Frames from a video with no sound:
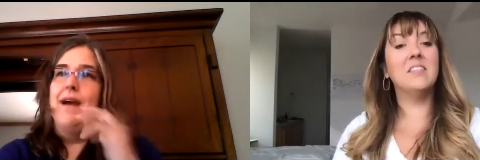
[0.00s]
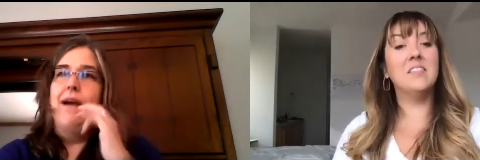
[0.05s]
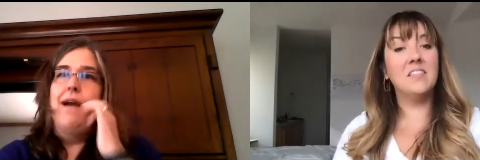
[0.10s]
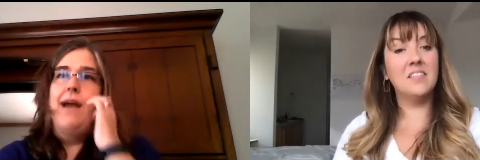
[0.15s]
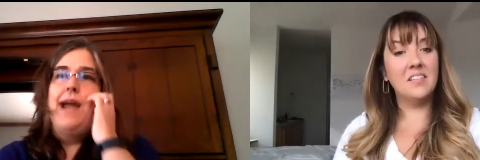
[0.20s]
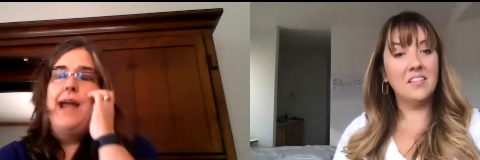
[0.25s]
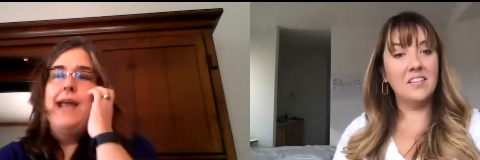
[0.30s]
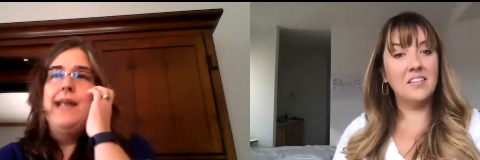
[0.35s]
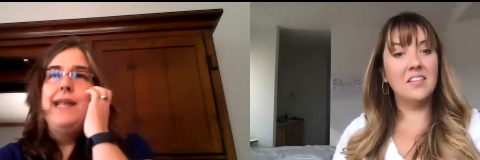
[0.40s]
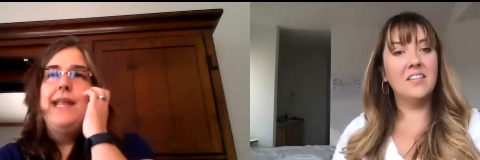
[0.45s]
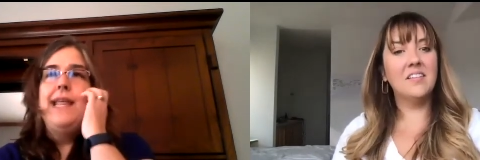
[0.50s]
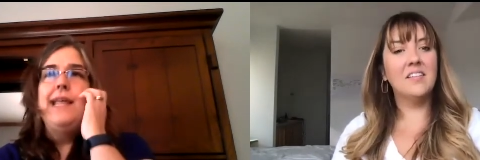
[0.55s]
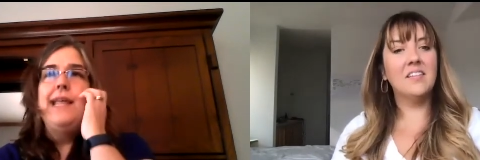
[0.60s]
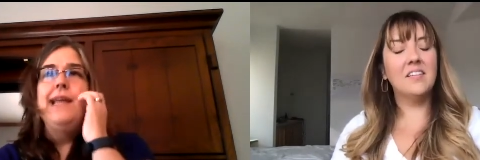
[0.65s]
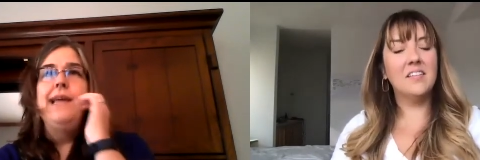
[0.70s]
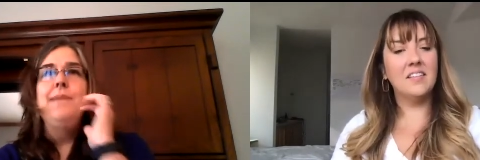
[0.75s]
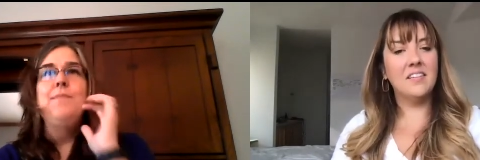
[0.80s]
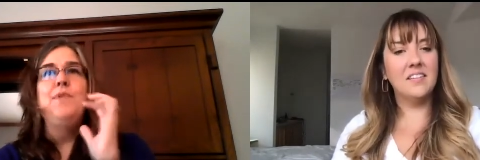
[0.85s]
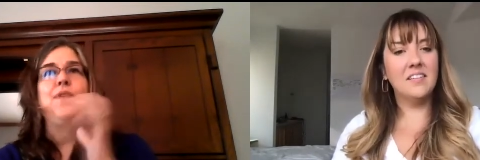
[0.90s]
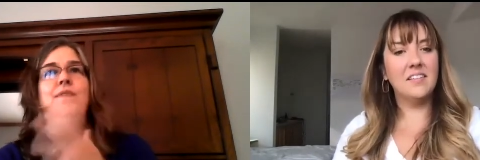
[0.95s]
Speaker 1: And then I
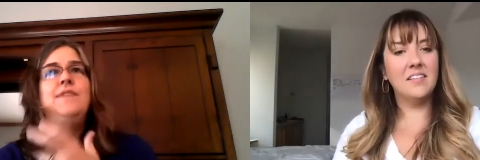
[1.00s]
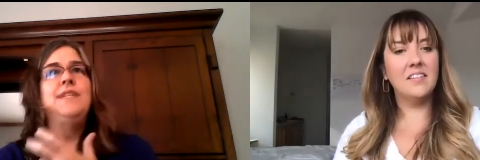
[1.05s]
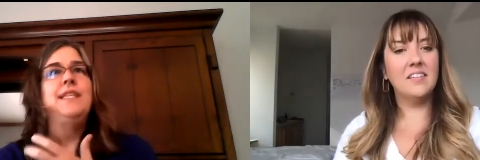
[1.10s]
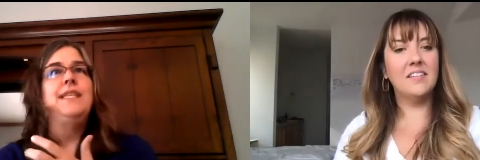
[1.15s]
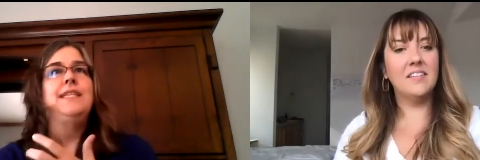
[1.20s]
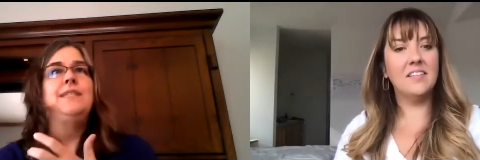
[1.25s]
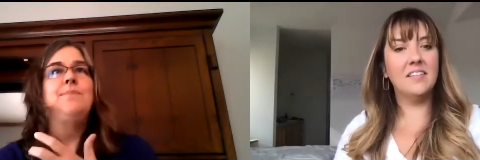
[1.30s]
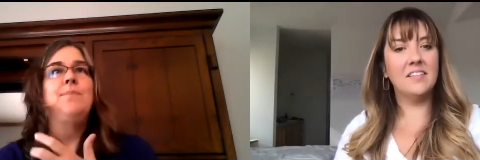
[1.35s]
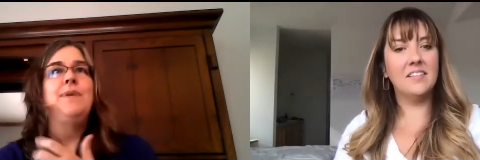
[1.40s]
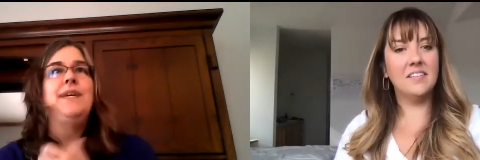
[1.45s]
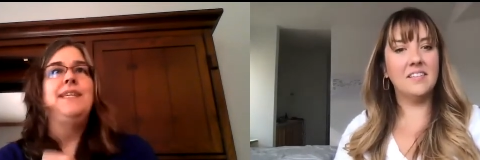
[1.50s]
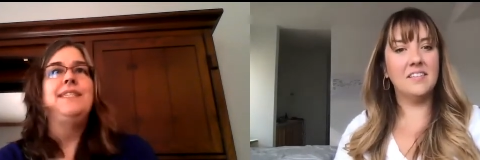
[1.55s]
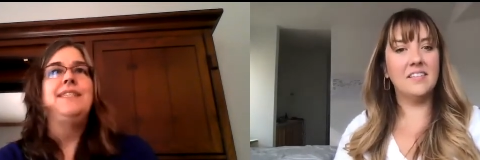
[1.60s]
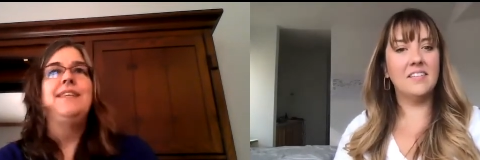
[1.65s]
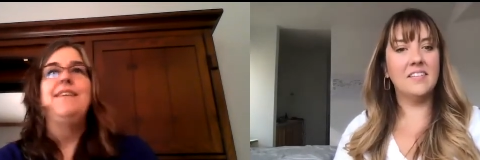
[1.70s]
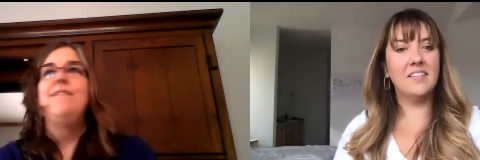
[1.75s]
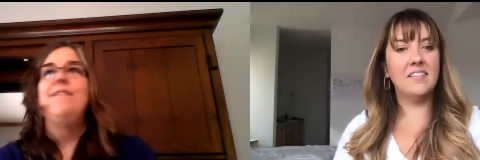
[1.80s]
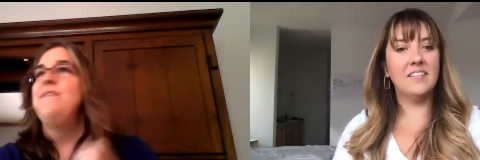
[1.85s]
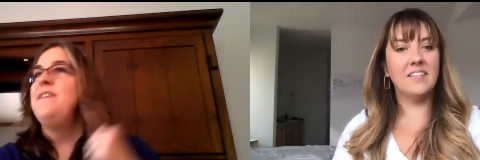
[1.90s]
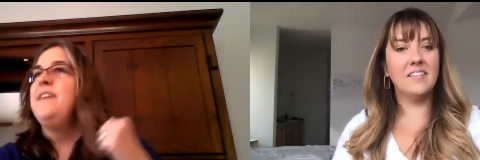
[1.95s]
move to this place of,
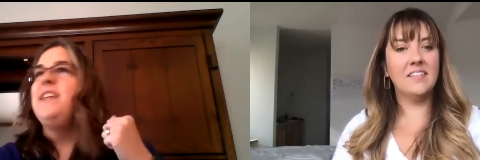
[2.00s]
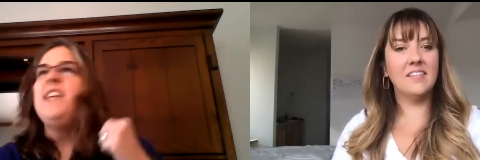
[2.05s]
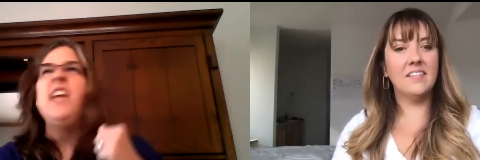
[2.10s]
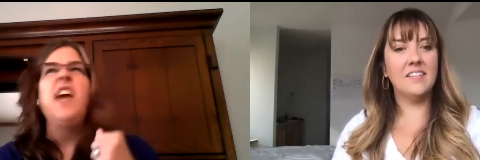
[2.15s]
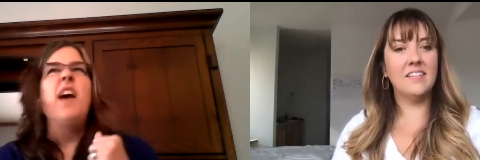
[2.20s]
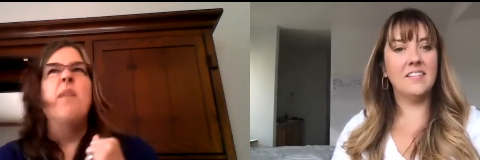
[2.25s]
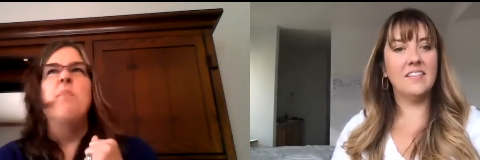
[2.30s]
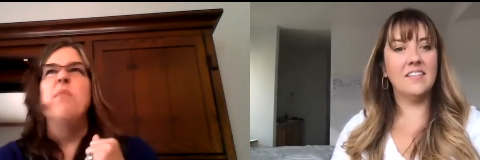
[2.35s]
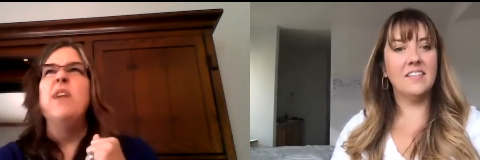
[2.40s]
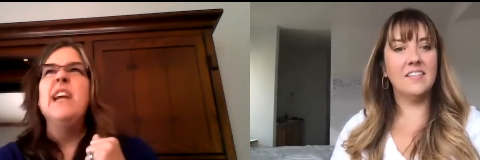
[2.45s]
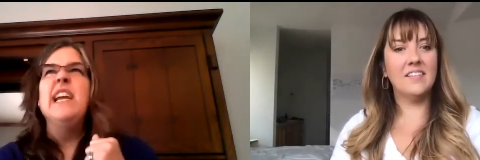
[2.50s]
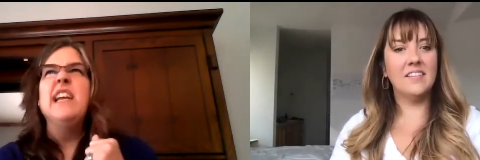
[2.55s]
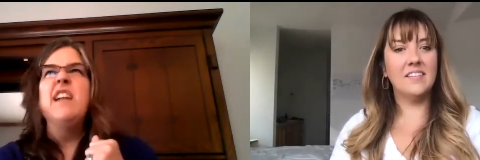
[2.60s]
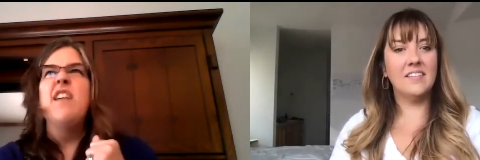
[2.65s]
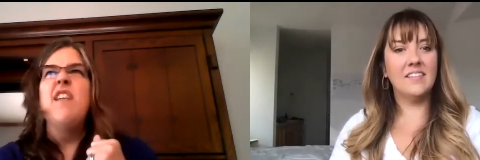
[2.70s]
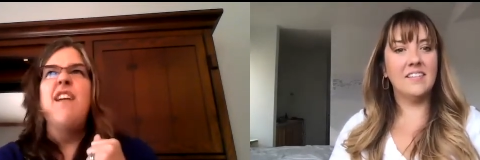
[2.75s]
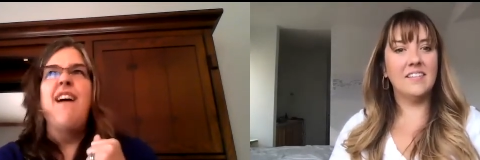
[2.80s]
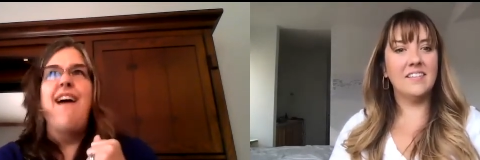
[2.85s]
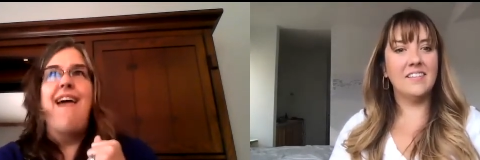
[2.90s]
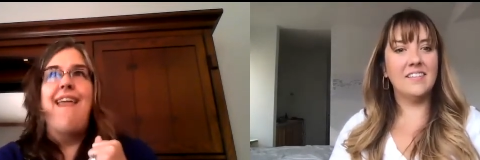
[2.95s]
yeah, bring it
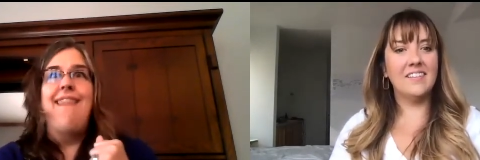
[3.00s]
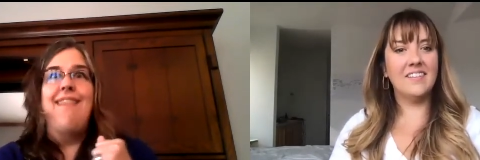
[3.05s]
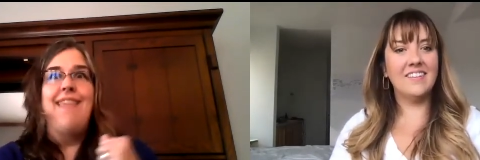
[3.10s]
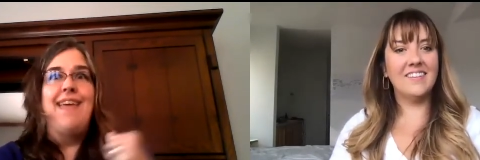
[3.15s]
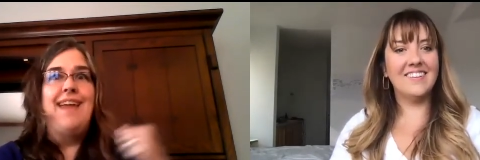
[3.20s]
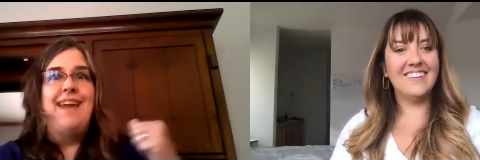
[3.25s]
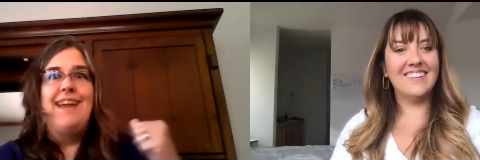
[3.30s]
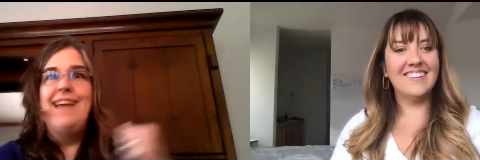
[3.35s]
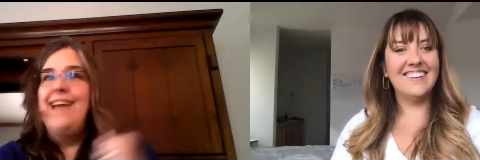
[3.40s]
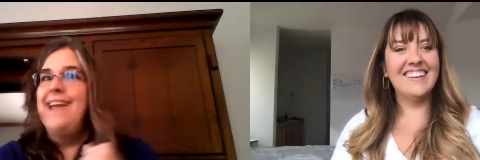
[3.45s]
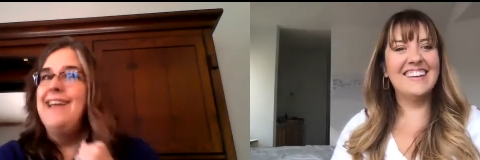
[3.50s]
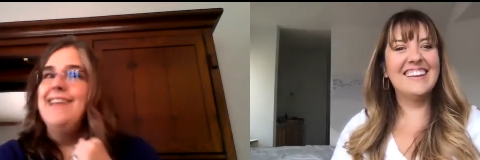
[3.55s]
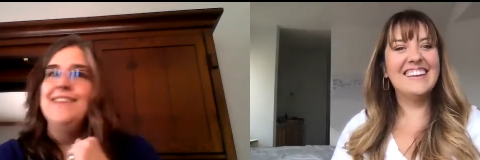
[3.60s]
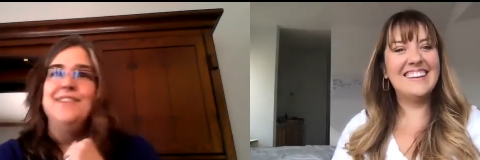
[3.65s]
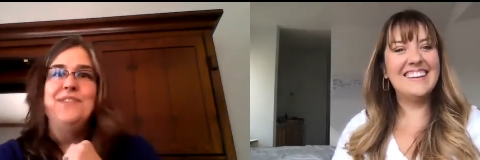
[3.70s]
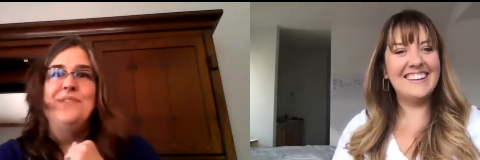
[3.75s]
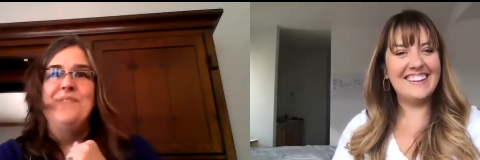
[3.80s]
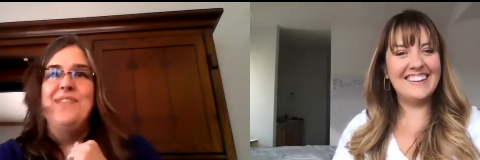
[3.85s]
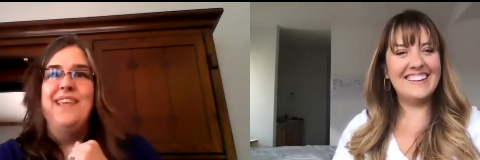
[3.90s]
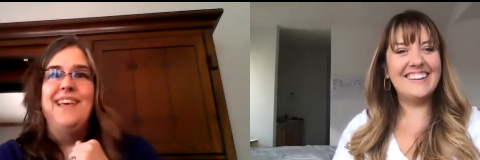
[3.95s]
on. Like, I can do
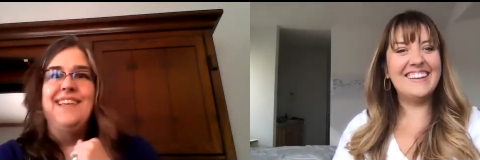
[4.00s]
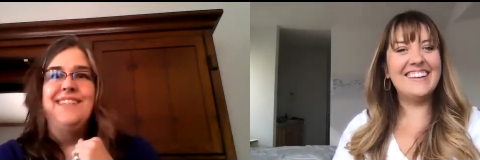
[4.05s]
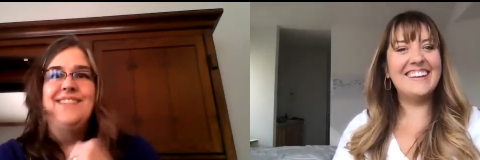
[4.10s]
this,